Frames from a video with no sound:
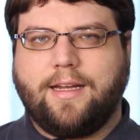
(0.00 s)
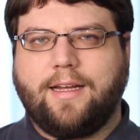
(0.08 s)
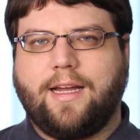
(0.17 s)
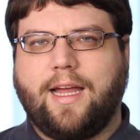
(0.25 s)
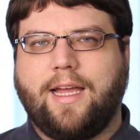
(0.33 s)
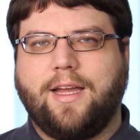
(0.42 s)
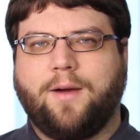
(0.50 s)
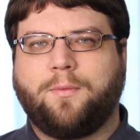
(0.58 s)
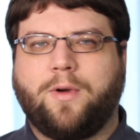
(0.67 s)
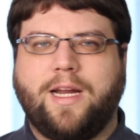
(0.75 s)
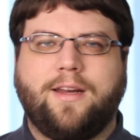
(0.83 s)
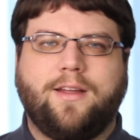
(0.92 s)
I
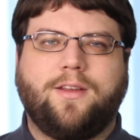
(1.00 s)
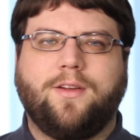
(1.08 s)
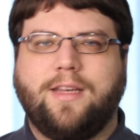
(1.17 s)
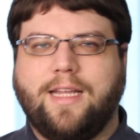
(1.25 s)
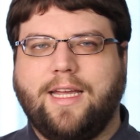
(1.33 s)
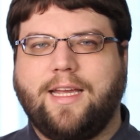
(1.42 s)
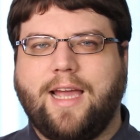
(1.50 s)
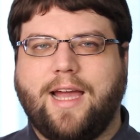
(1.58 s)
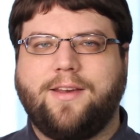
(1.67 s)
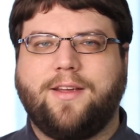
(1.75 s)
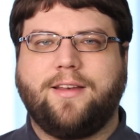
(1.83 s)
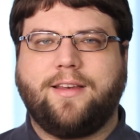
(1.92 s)
upgraded to the
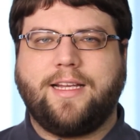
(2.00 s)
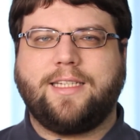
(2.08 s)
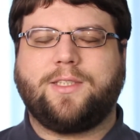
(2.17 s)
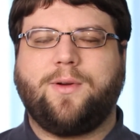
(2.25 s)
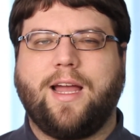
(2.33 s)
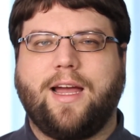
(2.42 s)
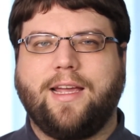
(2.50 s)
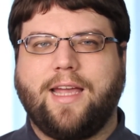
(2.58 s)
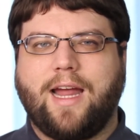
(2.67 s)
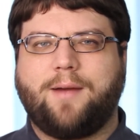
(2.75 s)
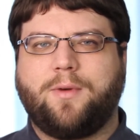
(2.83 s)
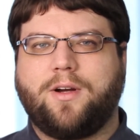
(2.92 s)
Canon T3i
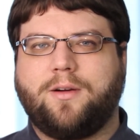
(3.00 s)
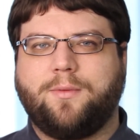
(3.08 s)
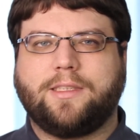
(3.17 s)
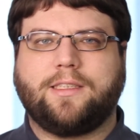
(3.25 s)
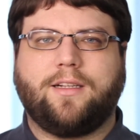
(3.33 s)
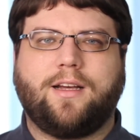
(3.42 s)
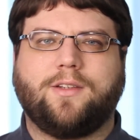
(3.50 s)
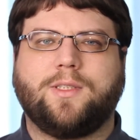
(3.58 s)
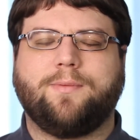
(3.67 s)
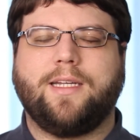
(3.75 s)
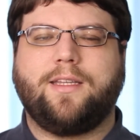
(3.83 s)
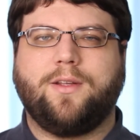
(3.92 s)
camera, which
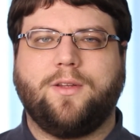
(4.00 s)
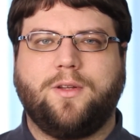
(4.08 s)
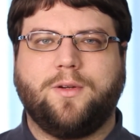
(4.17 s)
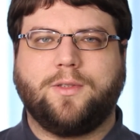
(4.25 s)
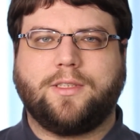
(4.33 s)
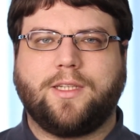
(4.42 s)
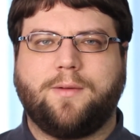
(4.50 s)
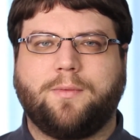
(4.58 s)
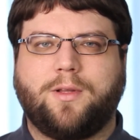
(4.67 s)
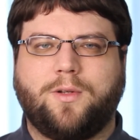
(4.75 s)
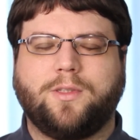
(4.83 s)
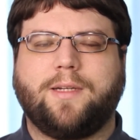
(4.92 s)
allows me to do
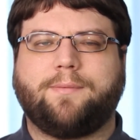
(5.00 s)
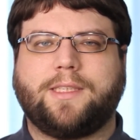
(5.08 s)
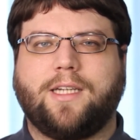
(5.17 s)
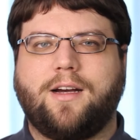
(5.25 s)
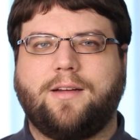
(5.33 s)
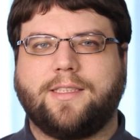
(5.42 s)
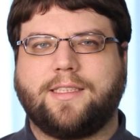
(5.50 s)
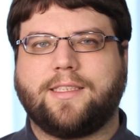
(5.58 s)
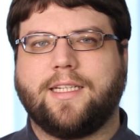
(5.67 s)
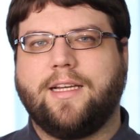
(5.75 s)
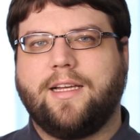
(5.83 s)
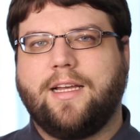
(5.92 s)
some close-up shots,